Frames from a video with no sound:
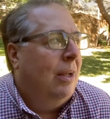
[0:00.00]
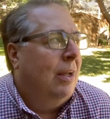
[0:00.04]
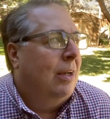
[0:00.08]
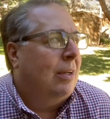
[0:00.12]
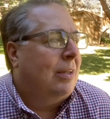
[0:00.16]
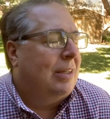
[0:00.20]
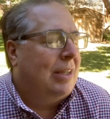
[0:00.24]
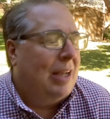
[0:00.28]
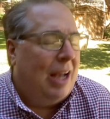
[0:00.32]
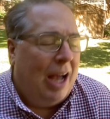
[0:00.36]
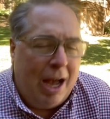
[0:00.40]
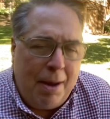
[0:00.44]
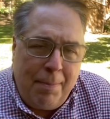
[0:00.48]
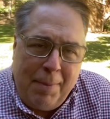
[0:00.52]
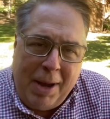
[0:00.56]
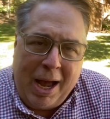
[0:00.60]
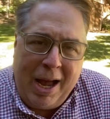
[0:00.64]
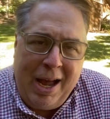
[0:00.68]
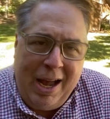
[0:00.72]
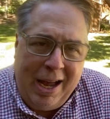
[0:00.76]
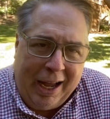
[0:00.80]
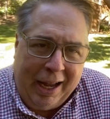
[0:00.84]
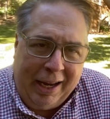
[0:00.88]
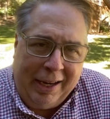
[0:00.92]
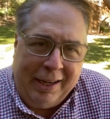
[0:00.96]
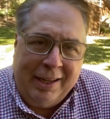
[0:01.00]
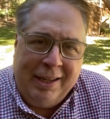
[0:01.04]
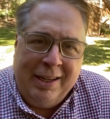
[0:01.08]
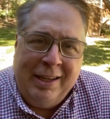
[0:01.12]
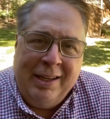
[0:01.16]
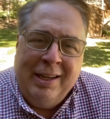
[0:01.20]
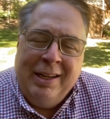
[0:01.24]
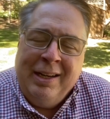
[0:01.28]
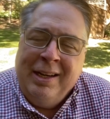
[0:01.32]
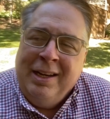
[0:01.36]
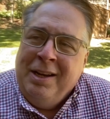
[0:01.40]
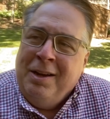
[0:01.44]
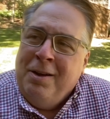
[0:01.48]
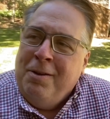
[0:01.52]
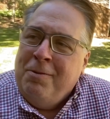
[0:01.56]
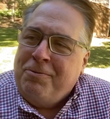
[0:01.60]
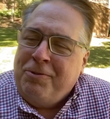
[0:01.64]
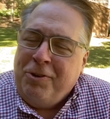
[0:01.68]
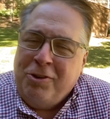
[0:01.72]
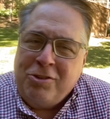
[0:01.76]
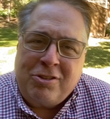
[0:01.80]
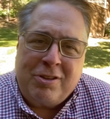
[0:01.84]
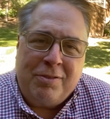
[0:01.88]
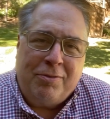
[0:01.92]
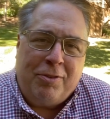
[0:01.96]
Come on.
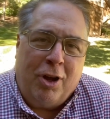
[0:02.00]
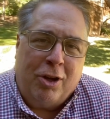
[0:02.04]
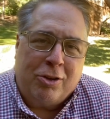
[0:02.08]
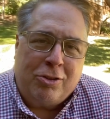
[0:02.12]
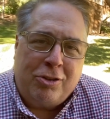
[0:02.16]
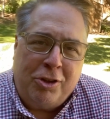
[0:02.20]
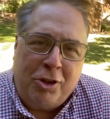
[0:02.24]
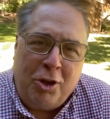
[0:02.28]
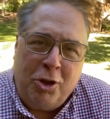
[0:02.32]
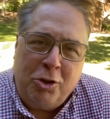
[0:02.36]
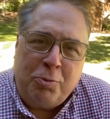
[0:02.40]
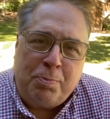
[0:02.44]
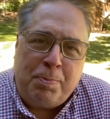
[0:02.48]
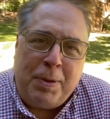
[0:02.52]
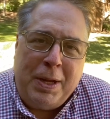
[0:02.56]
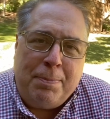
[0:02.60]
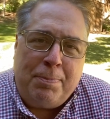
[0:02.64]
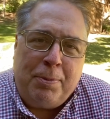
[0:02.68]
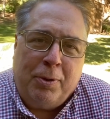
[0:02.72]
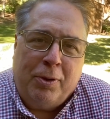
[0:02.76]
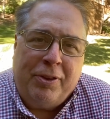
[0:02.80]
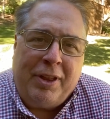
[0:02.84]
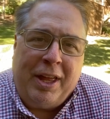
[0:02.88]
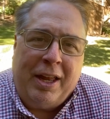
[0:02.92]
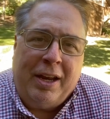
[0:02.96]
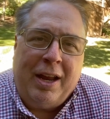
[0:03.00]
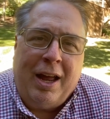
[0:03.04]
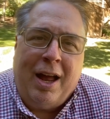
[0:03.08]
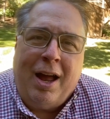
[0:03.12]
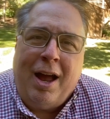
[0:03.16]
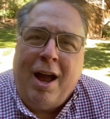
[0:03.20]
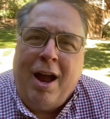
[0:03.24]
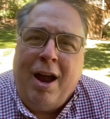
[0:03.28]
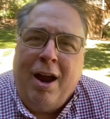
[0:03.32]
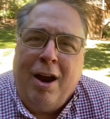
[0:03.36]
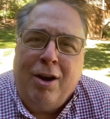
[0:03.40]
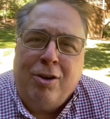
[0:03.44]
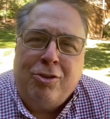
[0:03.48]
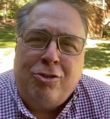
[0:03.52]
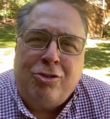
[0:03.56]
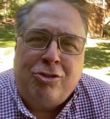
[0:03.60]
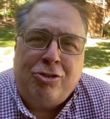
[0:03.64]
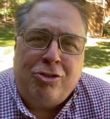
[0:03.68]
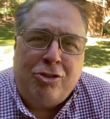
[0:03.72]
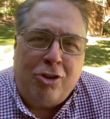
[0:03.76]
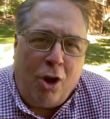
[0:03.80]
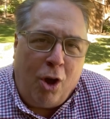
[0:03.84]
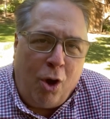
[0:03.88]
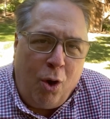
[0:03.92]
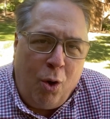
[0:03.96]
First of all, to those people that are
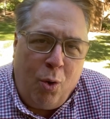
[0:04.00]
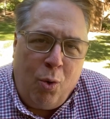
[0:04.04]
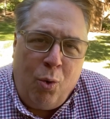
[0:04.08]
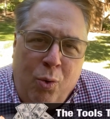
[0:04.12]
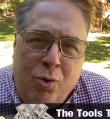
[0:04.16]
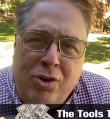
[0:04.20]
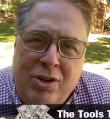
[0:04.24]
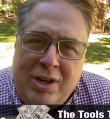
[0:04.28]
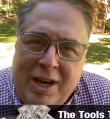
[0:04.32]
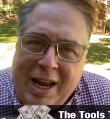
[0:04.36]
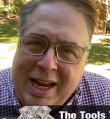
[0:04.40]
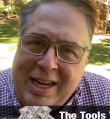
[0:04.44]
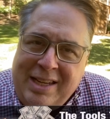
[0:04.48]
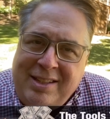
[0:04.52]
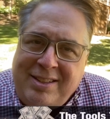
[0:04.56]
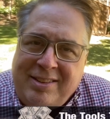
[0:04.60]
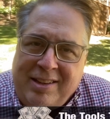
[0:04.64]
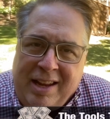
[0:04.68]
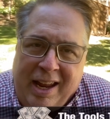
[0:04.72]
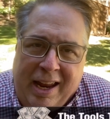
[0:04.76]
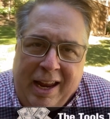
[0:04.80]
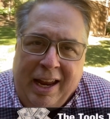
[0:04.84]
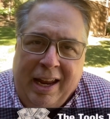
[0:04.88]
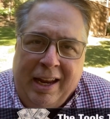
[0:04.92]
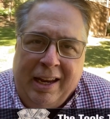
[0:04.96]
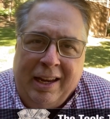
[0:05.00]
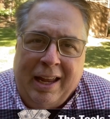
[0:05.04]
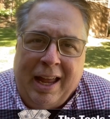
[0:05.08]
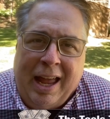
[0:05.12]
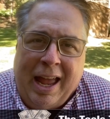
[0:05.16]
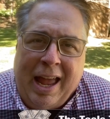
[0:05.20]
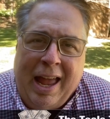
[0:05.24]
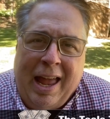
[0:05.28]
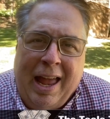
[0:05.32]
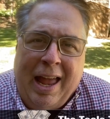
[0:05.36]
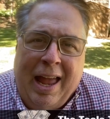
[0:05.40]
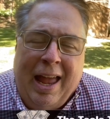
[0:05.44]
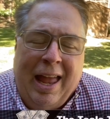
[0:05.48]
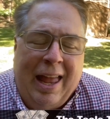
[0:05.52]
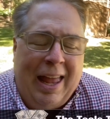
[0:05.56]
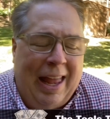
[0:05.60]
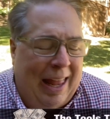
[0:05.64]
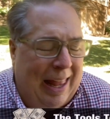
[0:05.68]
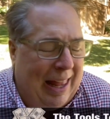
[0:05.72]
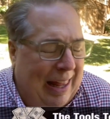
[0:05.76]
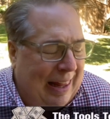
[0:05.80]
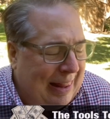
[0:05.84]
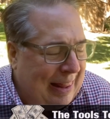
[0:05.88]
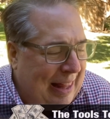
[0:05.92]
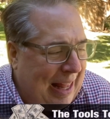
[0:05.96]
so naysaying
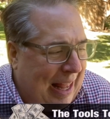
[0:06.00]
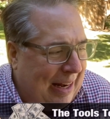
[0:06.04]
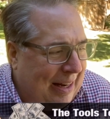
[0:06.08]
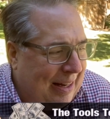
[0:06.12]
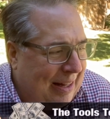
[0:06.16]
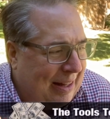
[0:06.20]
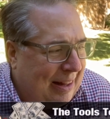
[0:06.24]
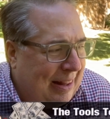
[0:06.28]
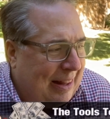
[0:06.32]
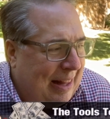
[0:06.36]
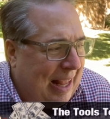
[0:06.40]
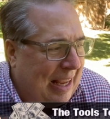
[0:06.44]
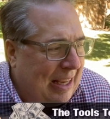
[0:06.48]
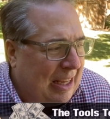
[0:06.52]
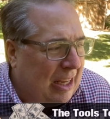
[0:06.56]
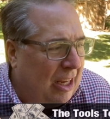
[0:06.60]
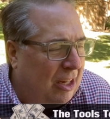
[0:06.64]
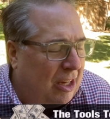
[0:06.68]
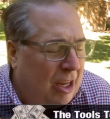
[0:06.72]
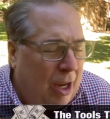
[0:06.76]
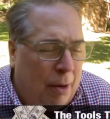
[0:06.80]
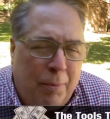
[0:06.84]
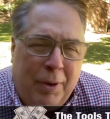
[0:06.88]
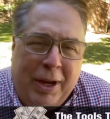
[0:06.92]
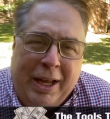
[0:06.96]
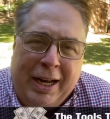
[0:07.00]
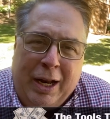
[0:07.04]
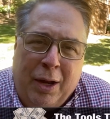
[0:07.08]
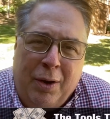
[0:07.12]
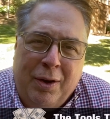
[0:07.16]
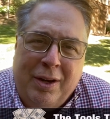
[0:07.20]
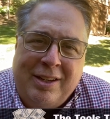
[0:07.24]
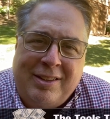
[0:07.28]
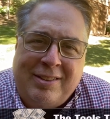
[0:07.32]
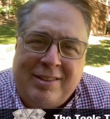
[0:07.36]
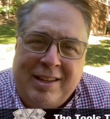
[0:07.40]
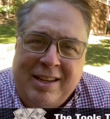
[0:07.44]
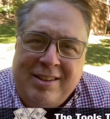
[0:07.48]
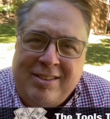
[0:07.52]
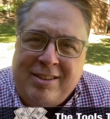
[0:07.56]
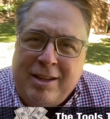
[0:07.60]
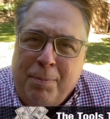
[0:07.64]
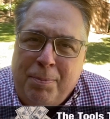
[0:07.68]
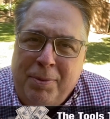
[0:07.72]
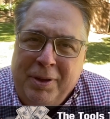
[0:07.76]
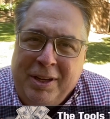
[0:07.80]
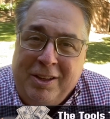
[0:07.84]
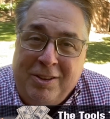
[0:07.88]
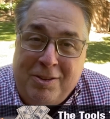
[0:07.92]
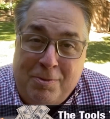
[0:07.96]
that they can come right out and say
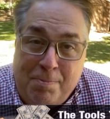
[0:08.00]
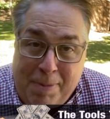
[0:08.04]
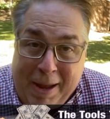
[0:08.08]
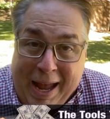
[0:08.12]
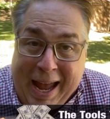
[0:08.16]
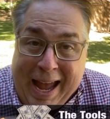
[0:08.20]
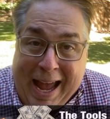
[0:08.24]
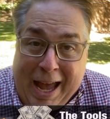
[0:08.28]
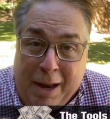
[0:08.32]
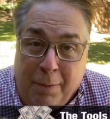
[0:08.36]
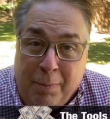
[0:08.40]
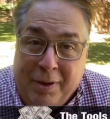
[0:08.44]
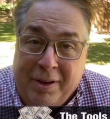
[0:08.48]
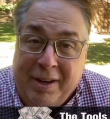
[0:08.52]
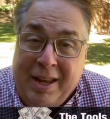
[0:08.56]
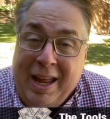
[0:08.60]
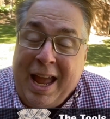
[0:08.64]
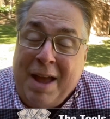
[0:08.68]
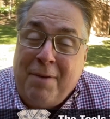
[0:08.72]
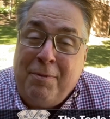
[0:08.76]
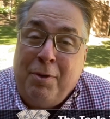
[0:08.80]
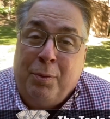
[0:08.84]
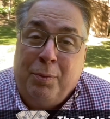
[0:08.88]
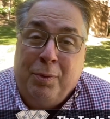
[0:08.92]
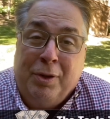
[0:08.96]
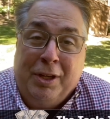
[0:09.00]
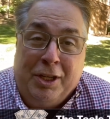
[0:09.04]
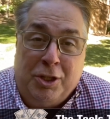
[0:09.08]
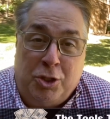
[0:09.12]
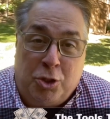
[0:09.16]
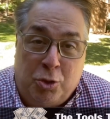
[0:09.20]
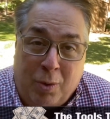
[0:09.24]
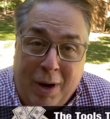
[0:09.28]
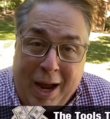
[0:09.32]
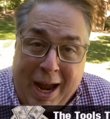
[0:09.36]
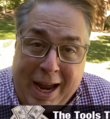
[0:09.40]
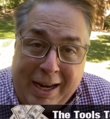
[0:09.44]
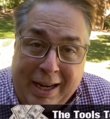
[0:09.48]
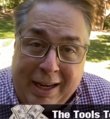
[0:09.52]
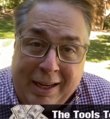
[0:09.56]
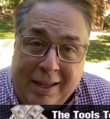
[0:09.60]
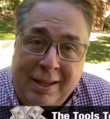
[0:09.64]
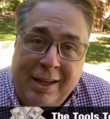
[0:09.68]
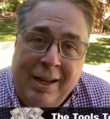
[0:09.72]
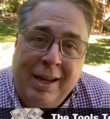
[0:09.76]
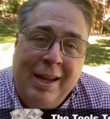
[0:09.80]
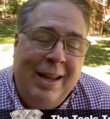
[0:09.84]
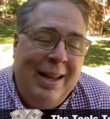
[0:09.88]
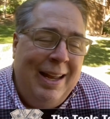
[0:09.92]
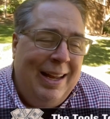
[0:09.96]
something is bad when they haven't really tried it,
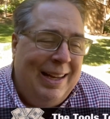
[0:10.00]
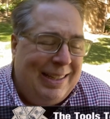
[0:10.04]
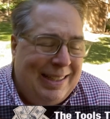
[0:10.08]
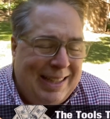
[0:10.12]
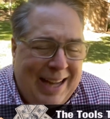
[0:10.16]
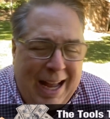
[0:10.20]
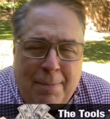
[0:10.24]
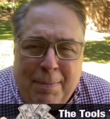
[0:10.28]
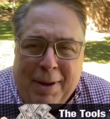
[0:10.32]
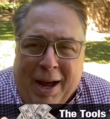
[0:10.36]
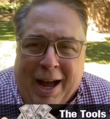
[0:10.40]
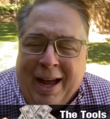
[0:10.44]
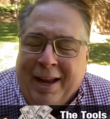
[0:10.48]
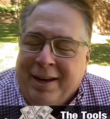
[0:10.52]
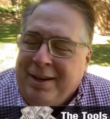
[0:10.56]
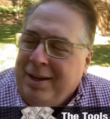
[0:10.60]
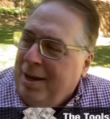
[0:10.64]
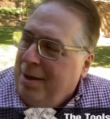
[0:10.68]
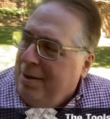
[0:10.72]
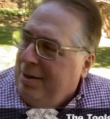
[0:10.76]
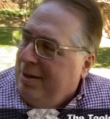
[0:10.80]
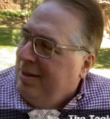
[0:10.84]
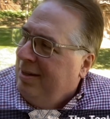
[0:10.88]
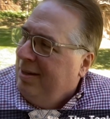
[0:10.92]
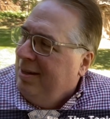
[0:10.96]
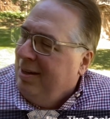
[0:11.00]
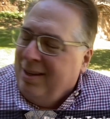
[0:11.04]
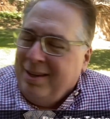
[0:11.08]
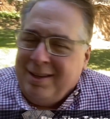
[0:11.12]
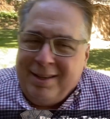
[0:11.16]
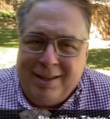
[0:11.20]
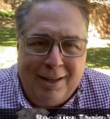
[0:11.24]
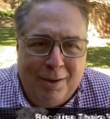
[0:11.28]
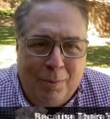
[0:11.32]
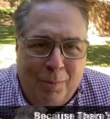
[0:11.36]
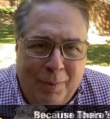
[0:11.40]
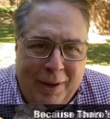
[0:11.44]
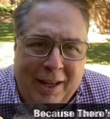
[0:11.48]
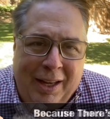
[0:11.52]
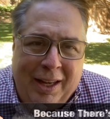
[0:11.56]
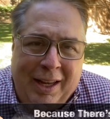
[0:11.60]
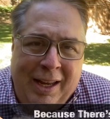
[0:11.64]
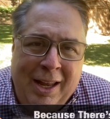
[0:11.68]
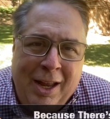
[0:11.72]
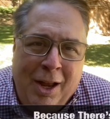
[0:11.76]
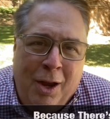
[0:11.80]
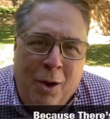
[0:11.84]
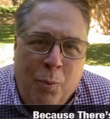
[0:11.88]
come on. Really?